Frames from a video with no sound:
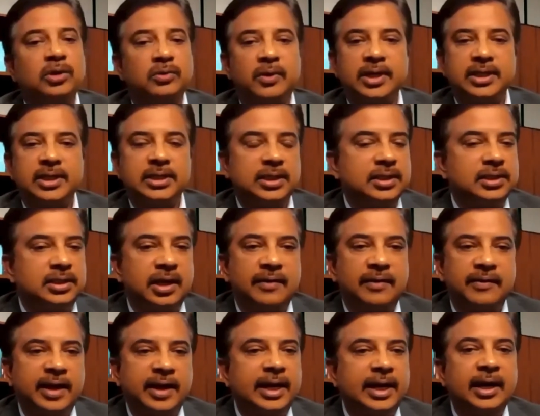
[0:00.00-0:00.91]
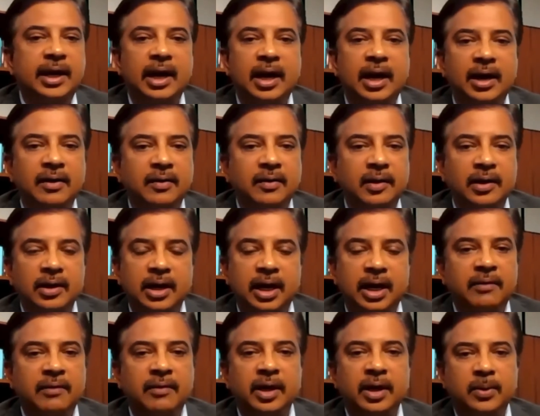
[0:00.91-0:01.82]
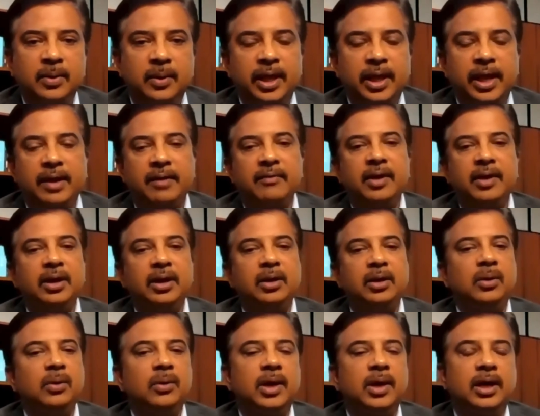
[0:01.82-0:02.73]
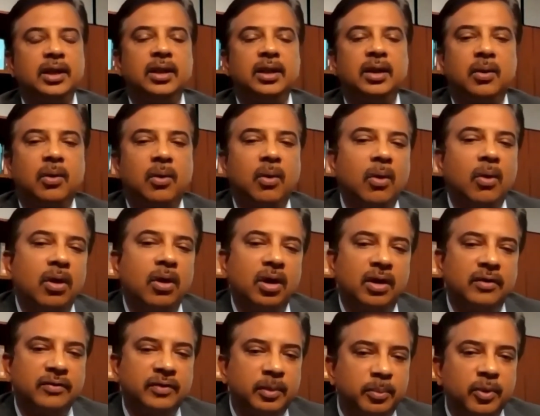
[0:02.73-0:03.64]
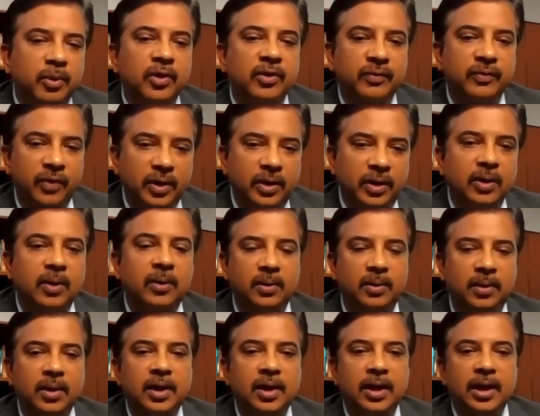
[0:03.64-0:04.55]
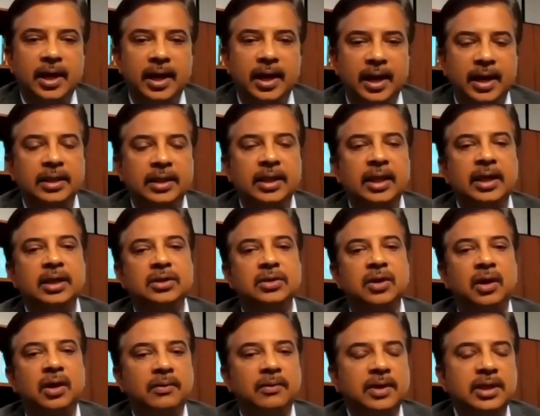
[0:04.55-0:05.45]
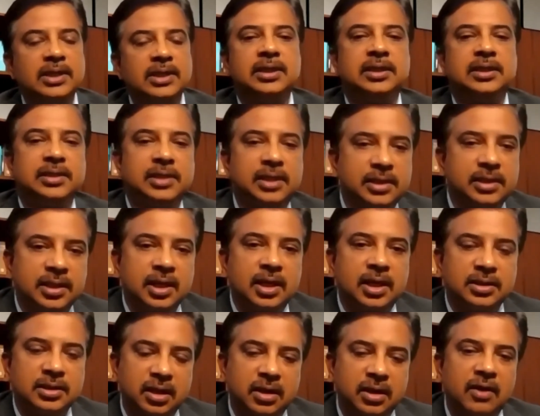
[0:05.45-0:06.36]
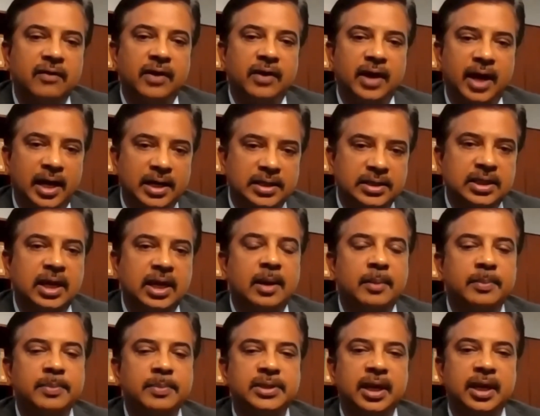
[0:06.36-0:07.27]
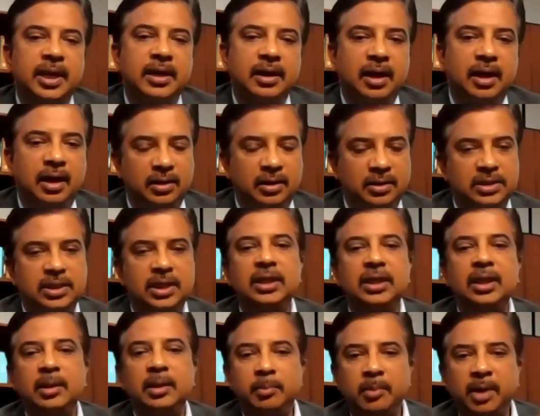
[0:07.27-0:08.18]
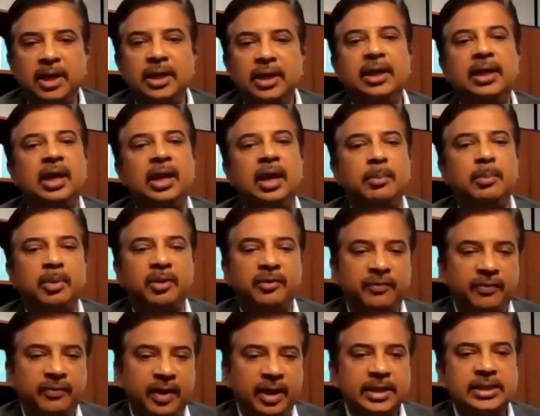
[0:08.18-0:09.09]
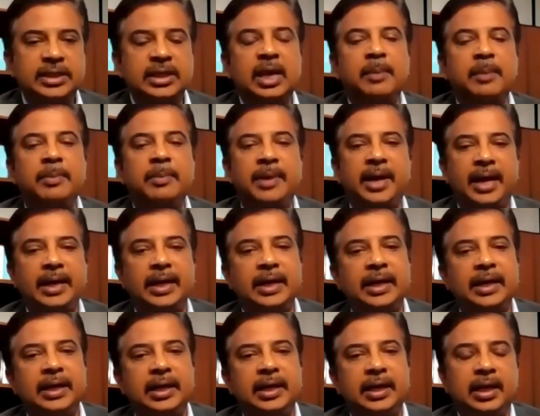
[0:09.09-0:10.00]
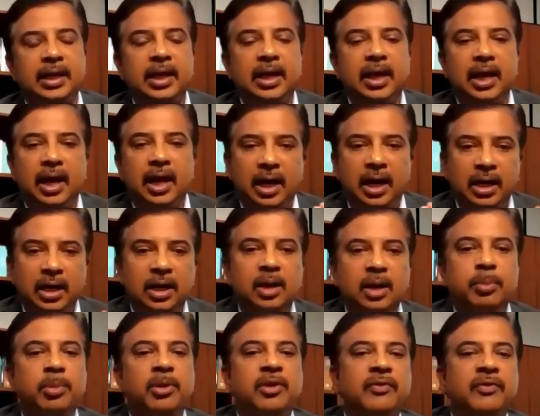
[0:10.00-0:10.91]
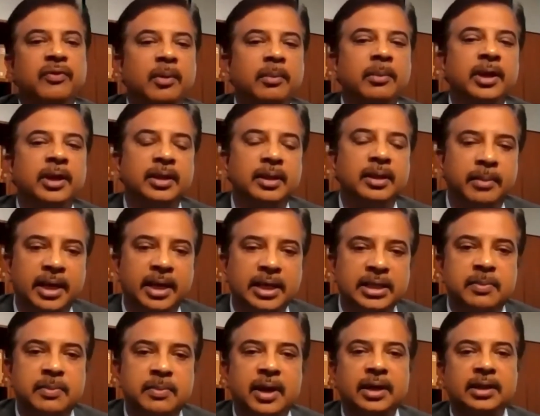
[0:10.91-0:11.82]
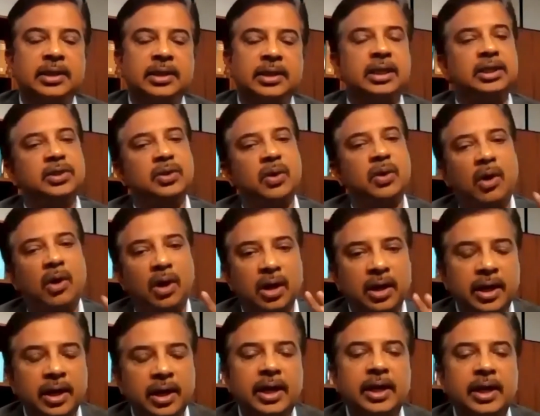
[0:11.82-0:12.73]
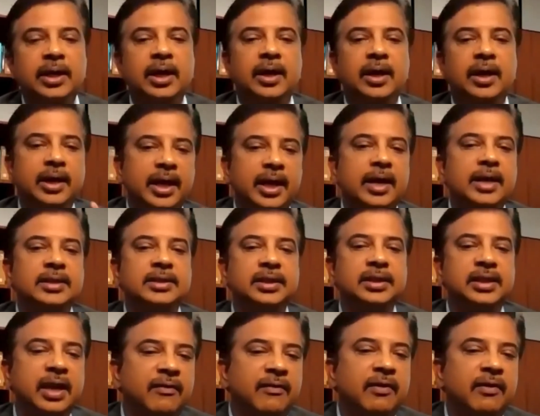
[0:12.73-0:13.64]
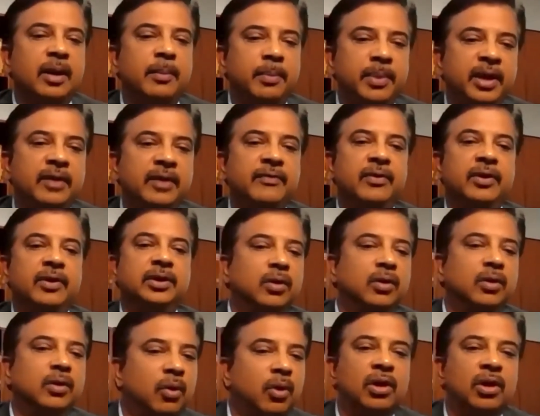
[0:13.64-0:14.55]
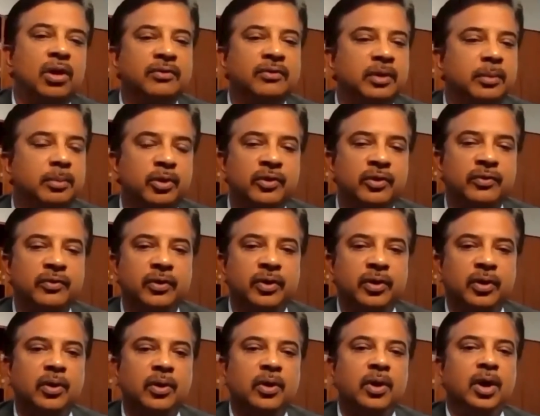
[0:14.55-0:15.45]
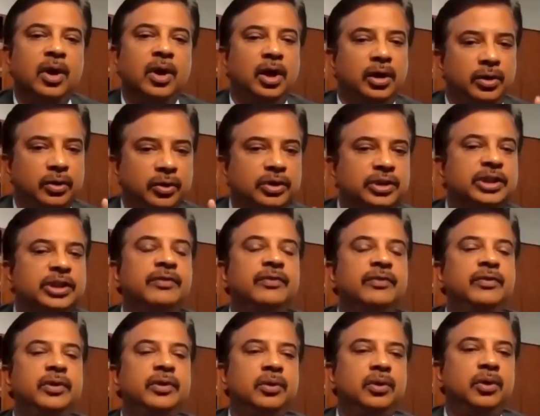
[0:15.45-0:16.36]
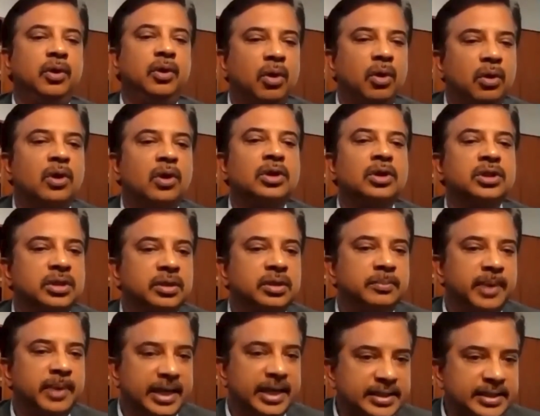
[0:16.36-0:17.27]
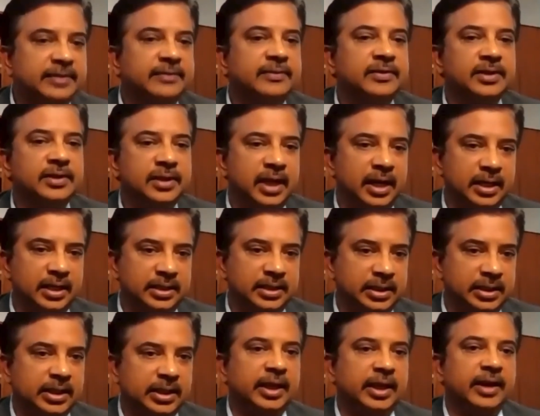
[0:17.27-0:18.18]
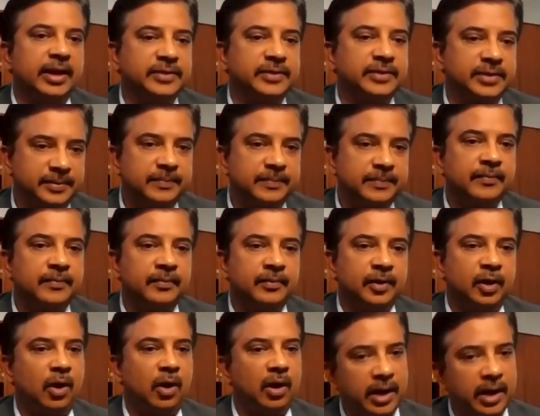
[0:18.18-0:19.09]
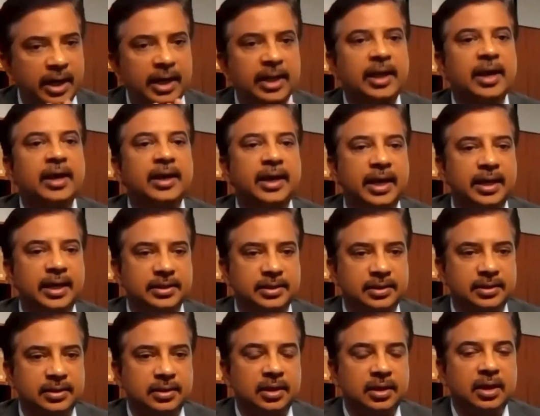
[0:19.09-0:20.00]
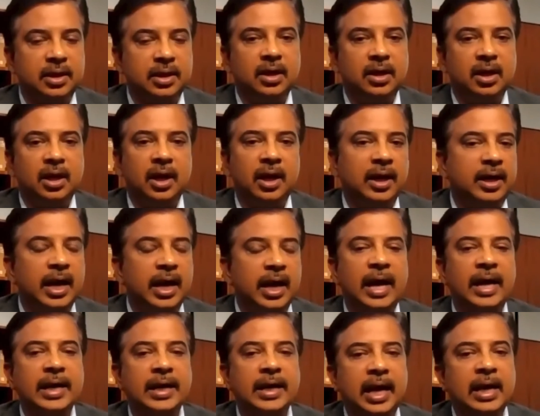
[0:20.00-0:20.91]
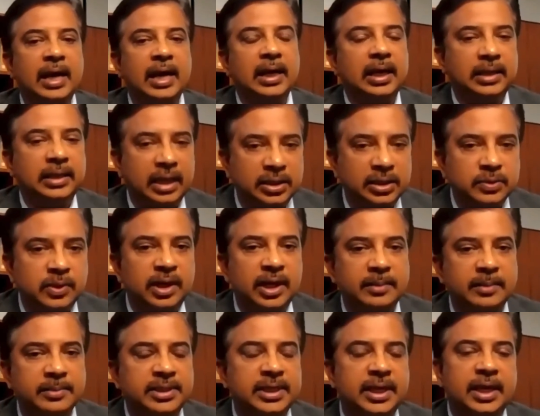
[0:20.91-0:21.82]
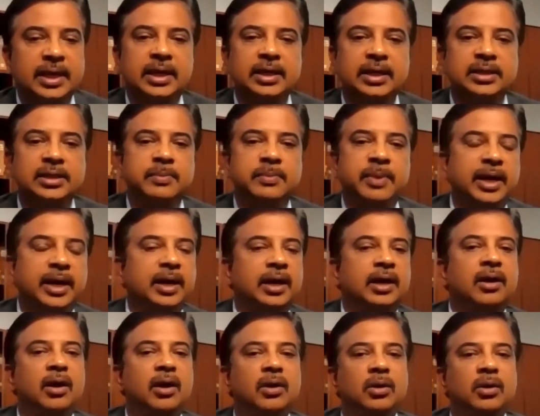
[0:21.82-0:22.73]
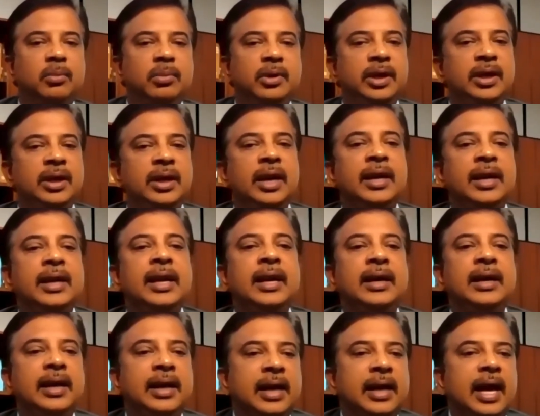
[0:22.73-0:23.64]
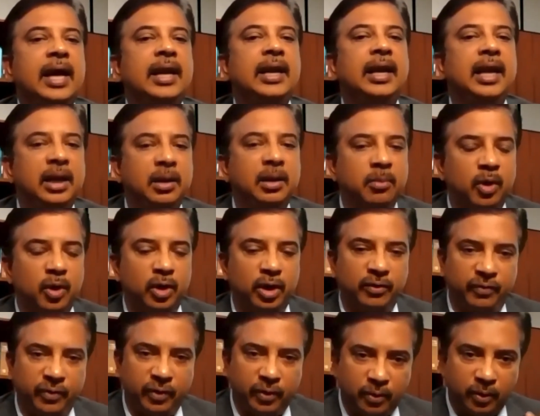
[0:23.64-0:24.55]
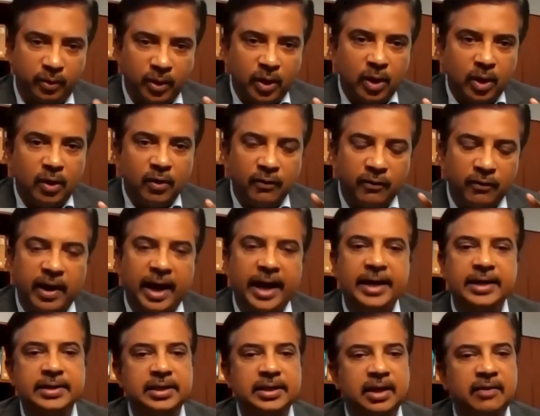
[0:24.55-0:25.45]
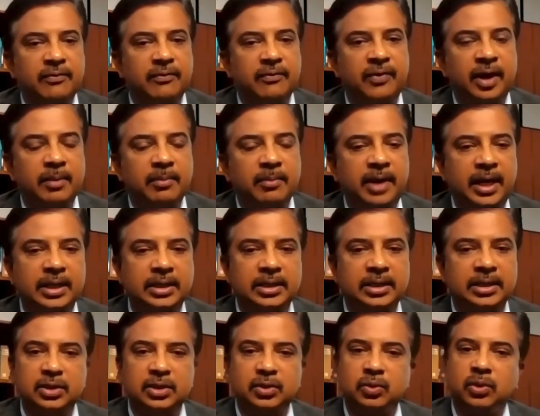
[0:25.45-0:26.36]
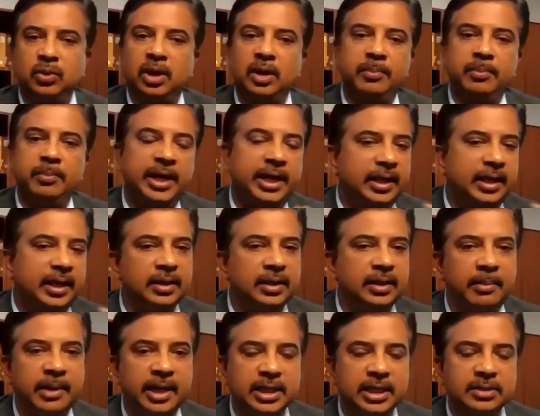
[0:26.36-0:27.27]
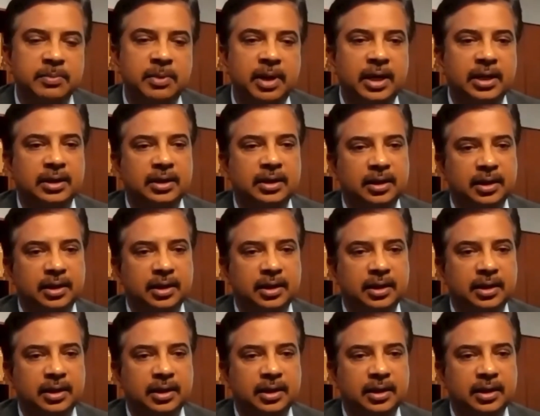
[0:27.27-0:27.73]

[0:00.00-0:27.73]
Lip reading: questions are very relevant today. When you look at the core of the portfolio, and there is always this discussion of large caps and I'll say the multi-cap or flexi-cap category underperforming the benchmark, there is already a case developing for the core of the portfolio to shift to low-cost passives, that is ETFs. Already a case. And that's what I'm saying. It's better not to be in denial anymore. If you find some fund managers who are beating the benchmark,